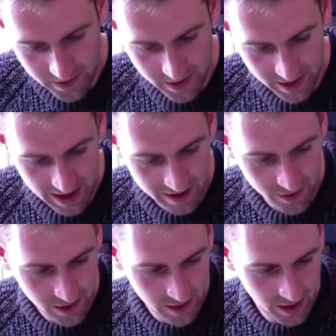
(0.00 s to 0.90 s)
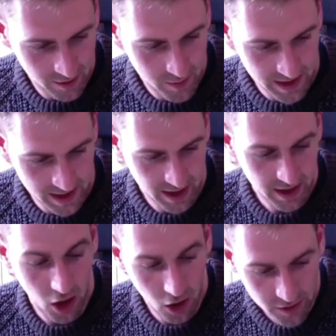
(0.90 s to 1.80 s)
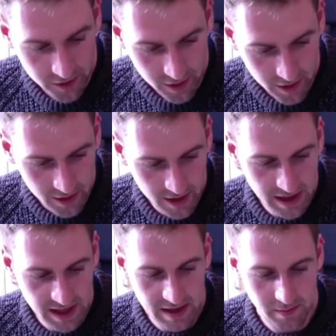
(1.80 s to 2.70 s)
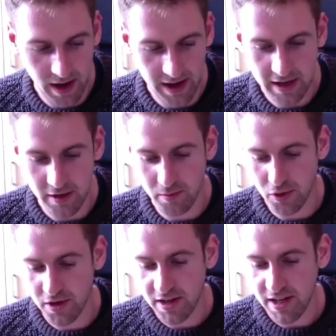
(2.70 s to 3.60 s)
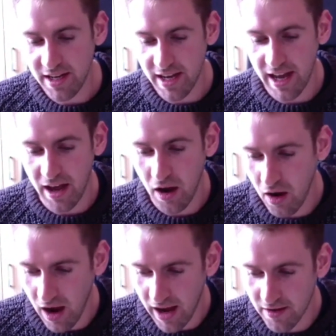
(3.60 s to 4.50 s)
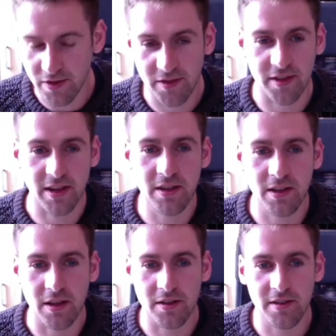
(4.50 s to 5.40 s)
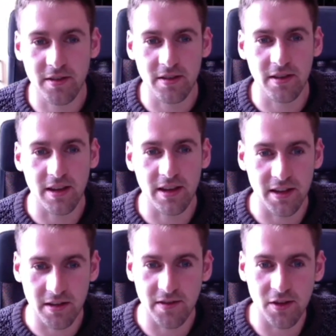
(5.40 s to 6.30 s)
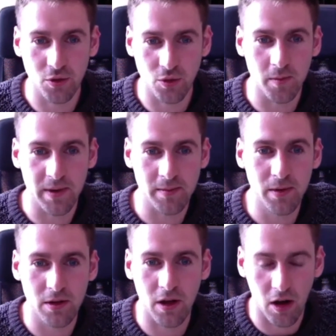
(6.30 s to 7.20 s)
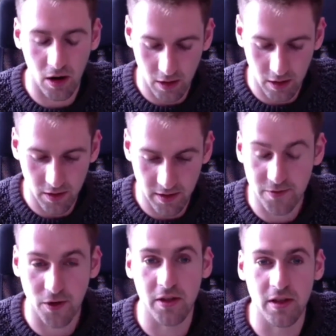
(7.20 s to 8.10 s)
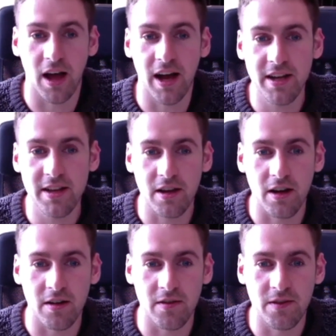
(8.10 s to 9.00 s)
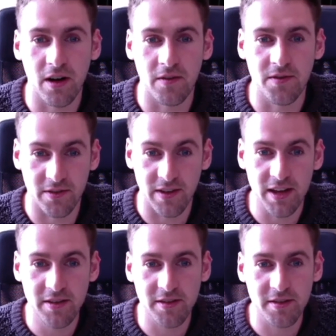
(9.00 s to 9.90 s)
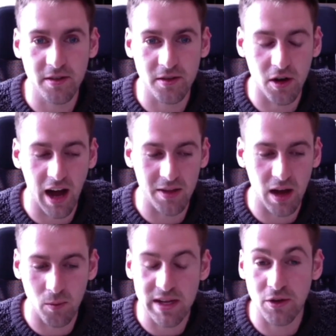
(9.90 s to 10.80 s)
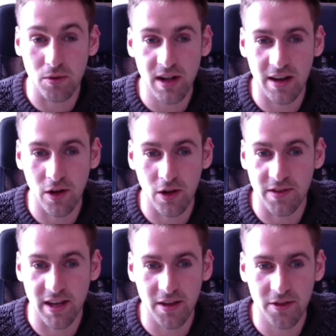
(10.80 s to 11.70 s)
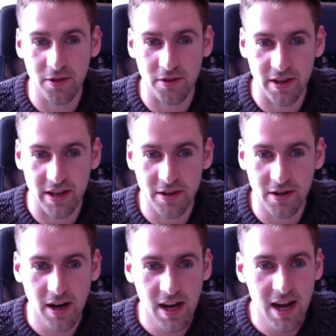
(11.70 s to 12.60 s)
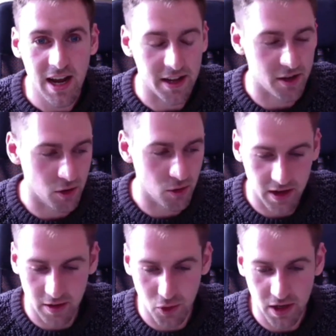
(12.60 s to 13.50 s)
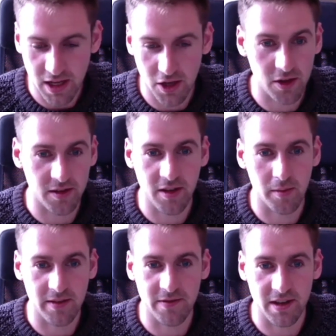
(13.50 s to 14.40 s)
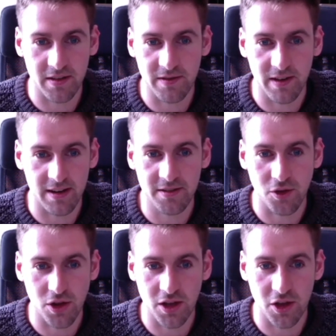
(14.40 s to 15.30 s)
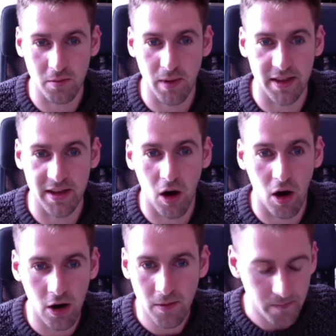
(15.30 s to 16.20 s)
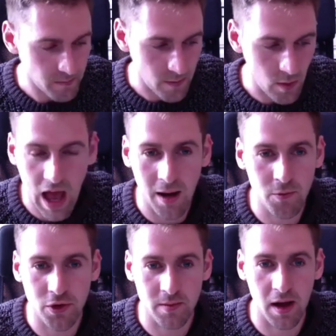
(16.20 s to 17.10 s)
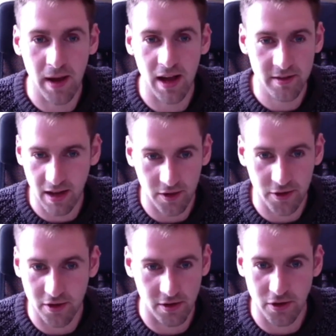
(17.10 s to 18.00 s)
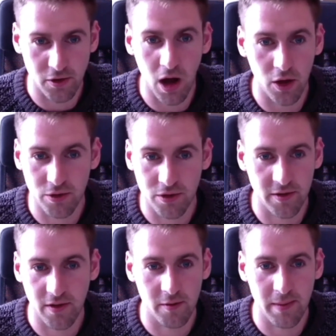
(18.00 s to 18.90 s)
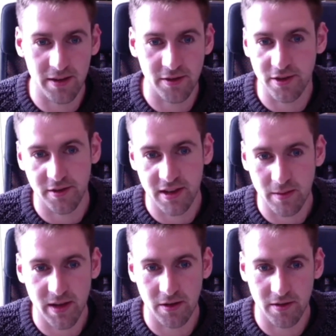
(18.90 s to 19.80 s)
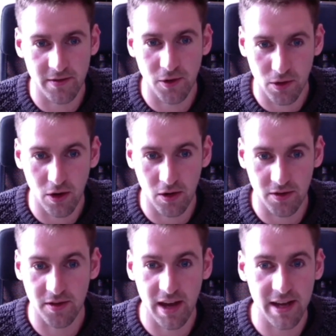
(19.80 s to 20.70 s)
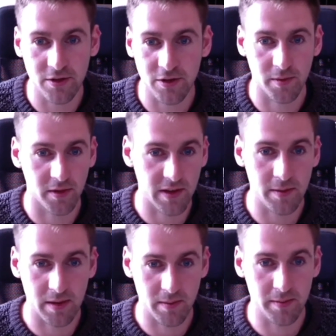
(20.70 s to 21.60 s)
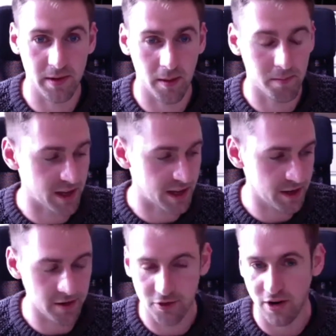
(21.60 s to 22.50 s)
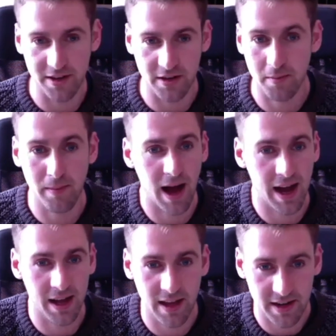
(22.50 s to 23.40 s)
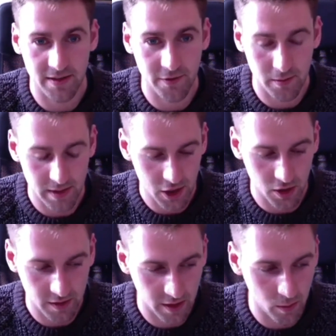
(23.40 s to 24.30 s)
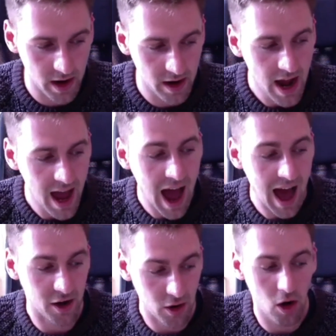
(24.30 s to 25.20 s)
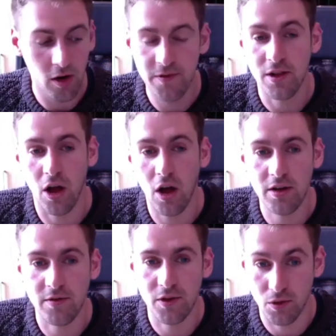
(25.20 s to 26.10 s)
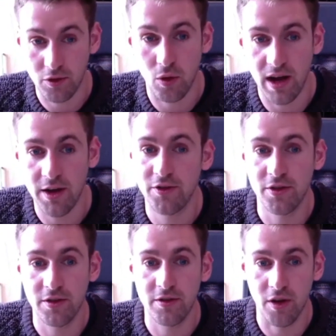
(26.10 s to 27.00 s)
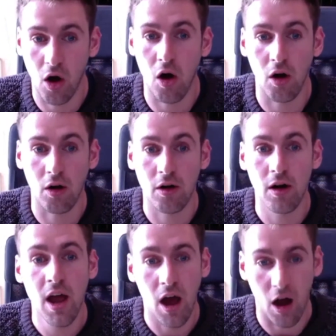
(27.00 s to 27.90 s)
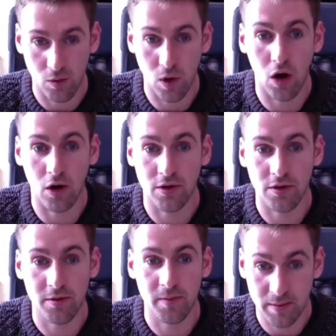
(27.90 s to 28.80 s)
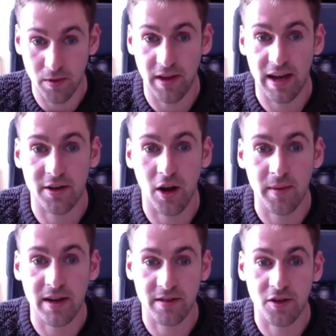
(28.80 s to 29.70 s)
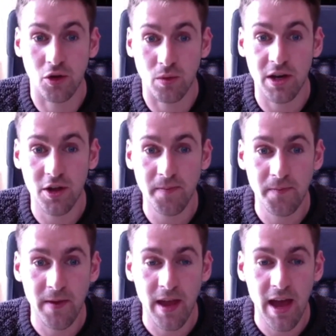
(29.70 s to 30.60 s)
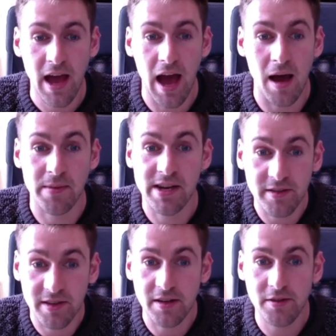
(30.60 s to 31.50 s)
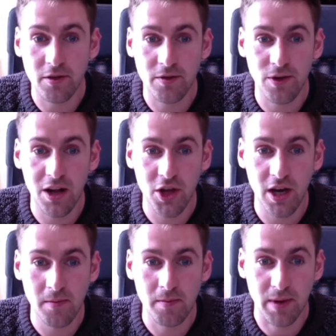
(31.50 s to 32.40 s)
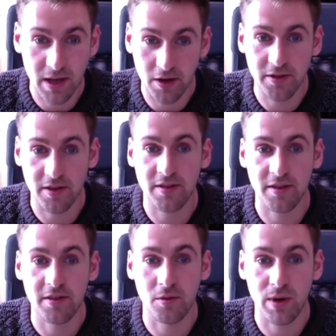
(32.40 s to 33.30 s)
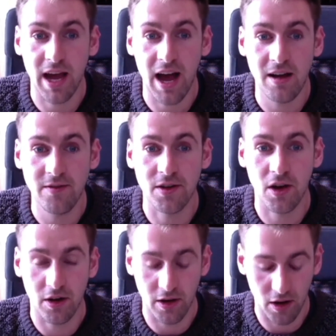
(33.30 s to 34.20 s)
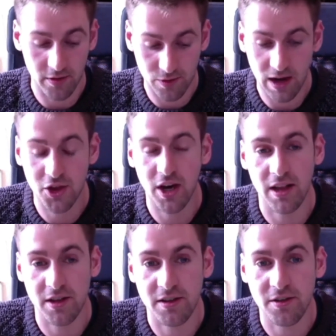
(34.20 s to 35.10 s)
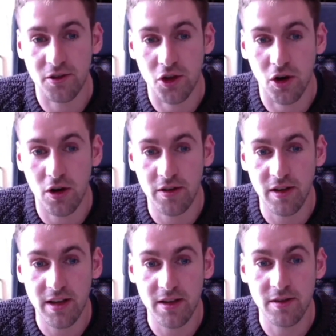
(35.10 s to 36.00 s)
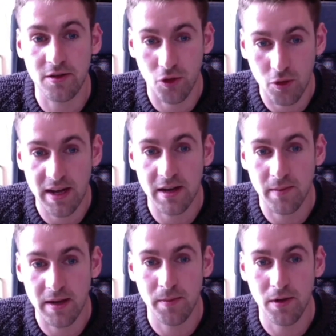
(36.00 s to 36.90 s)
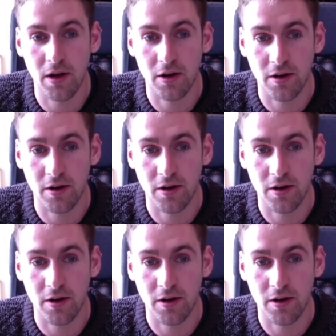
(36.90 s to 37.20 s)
the level of being a counsellor in my community, I have seen that individual people are the front line of defense, and we don't have all of the answers either. The communication is coming thick and fast and changing by the hour. I'm doing my best to answer, hundreds of messages and emails and phone calls a day in terms of keeping people updated and trying to compile that information somewhere. And an awful lot of those questions are around people's economic situation. And because it is so fragile, because of the system we have and how fragile it is to shocks like this, so many people